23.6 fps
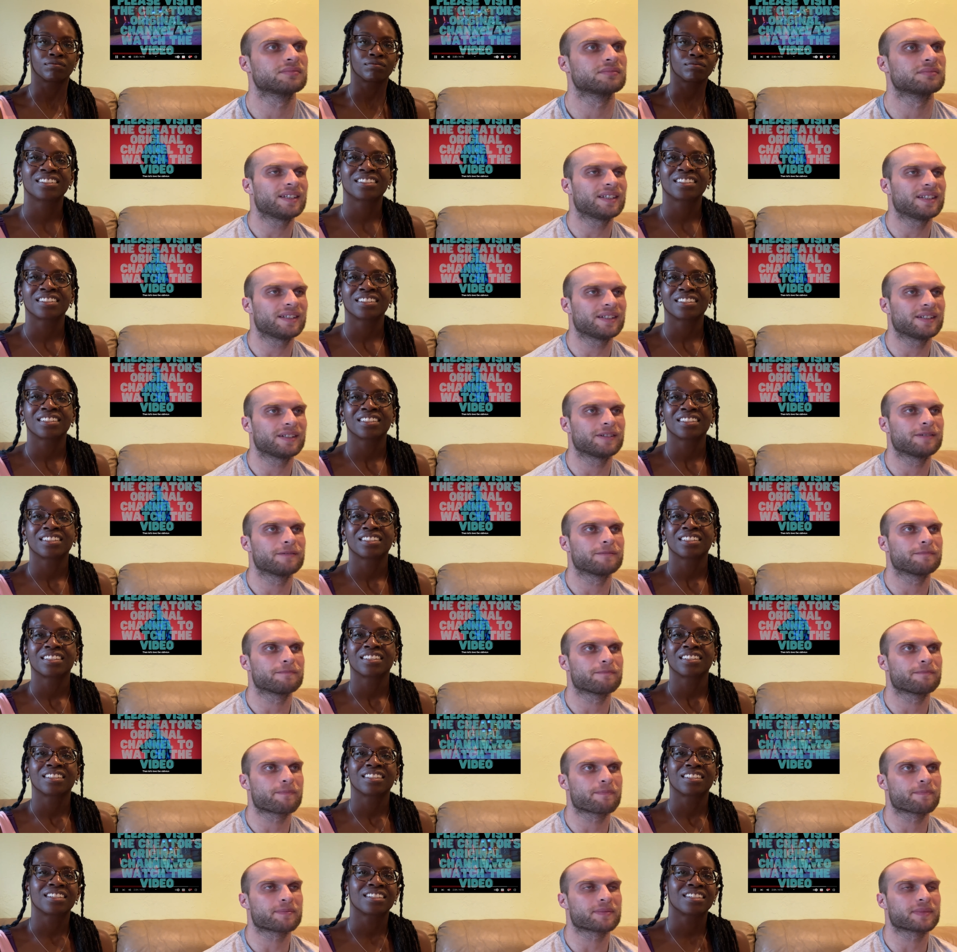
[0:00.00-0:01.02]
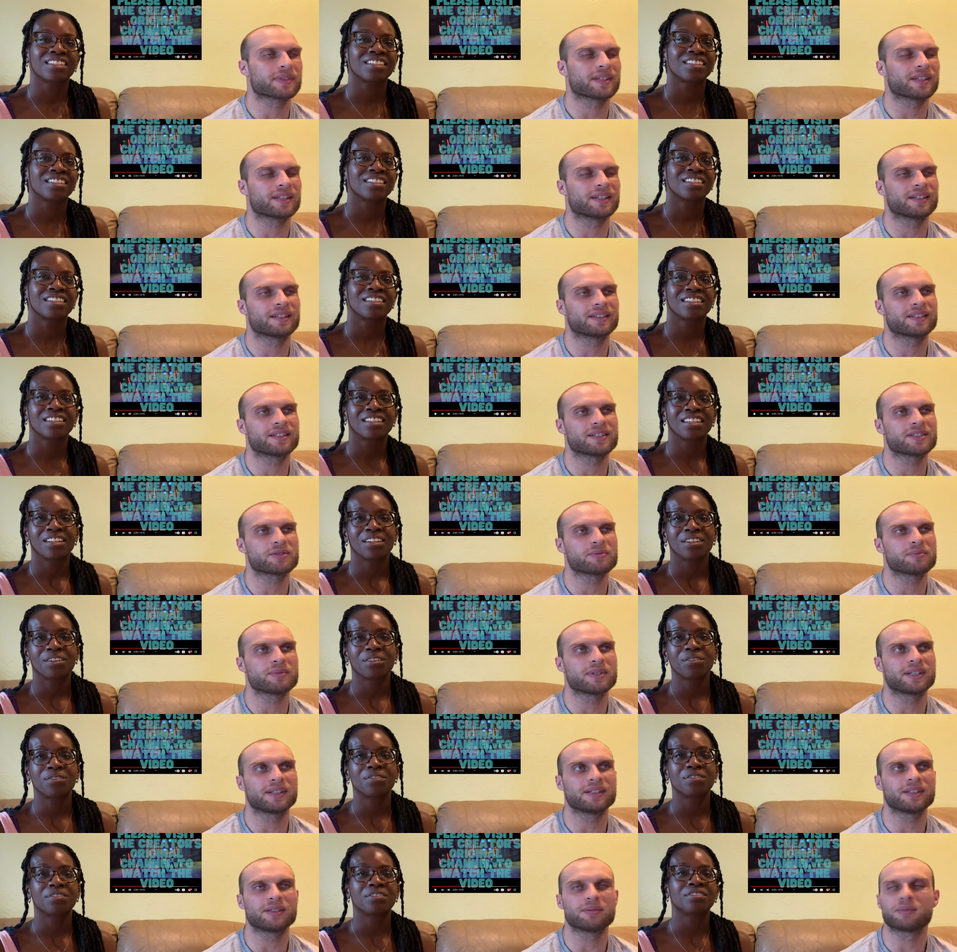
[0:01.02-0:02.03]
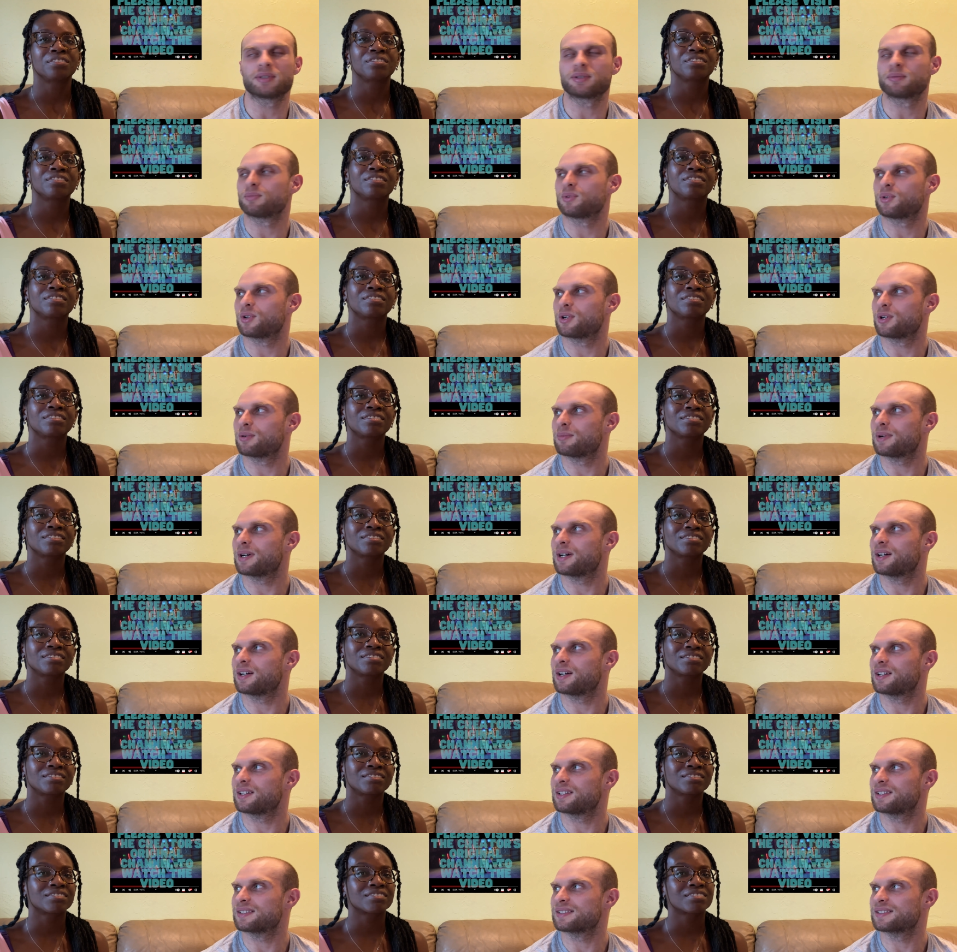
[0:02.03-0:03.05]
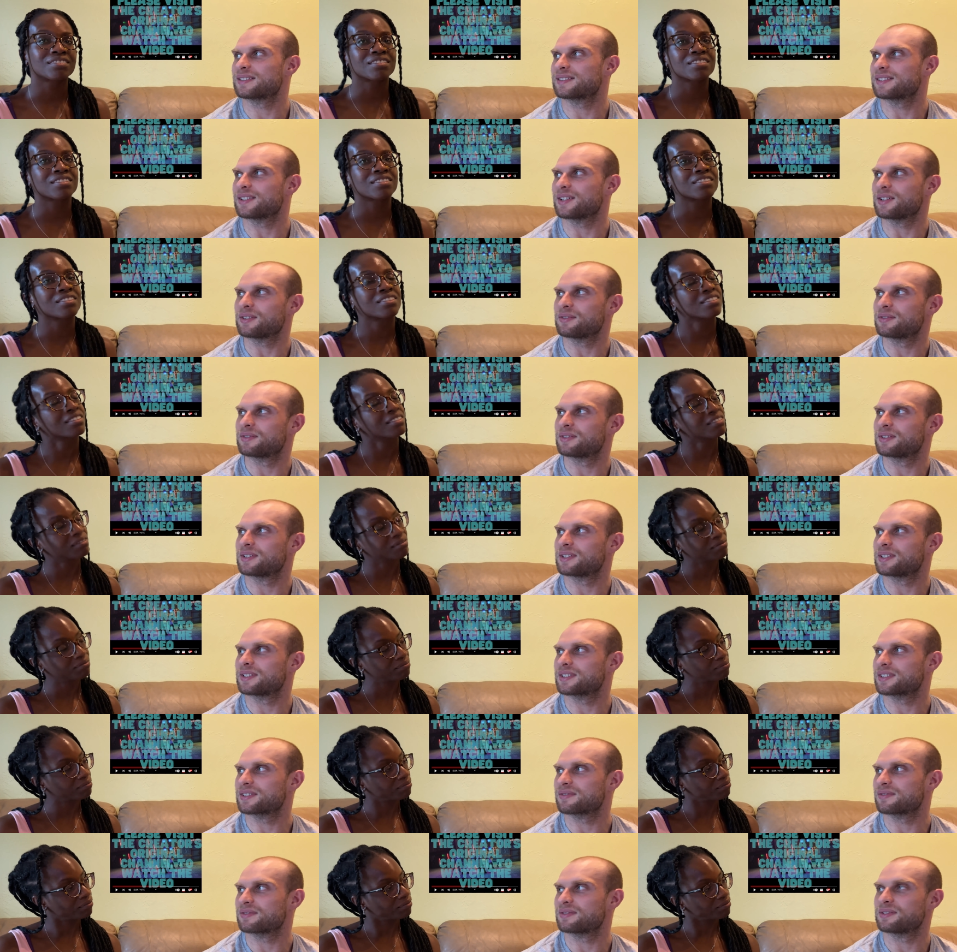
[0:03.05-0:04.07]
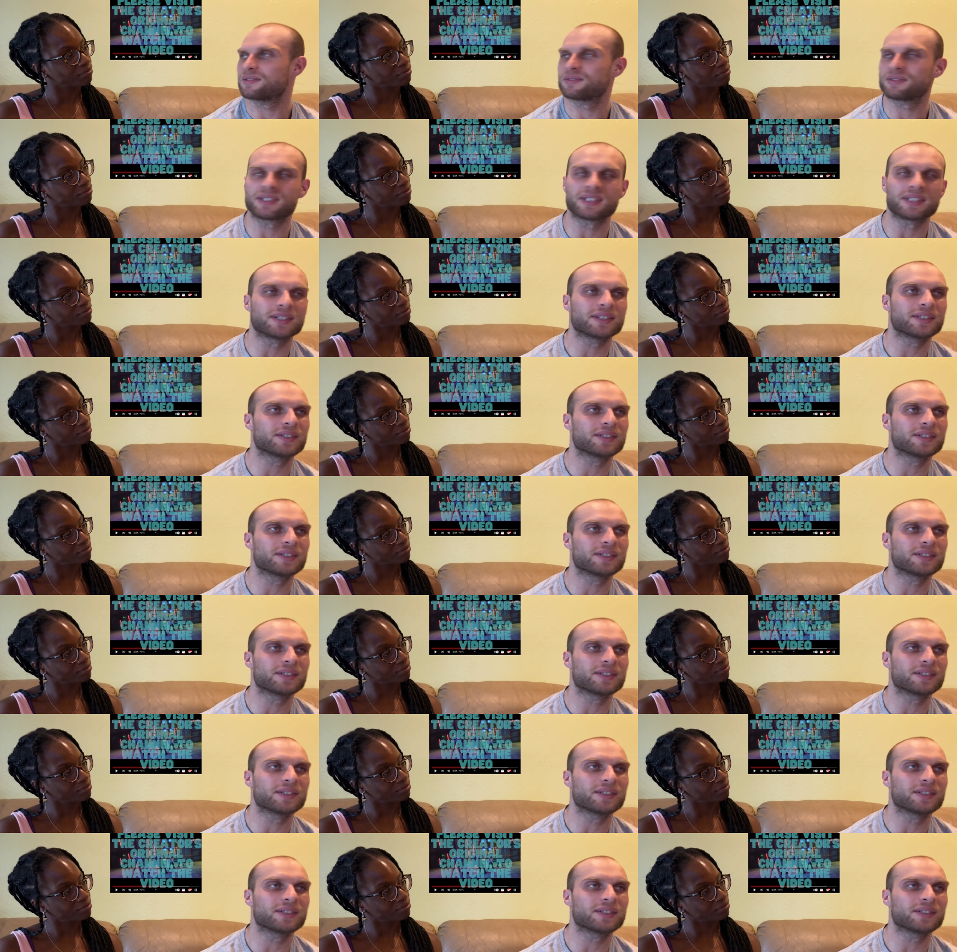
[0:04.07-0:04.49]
Speaker 1: Yeah. Touch me a little bit more. My heart is selfish. We're gonna